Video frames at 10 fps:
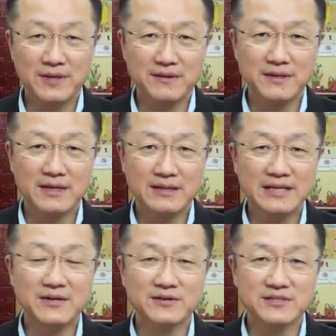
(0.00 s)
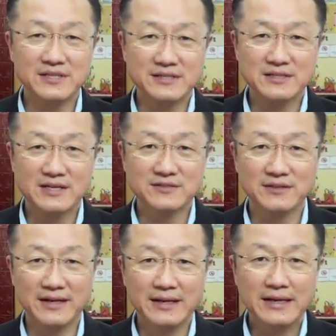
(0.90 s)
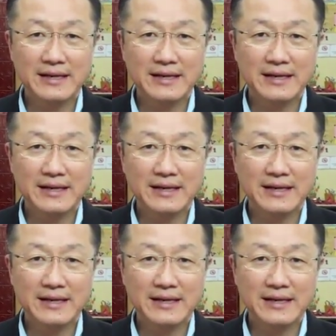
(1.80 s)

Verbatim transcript: with uh, leaders in this country,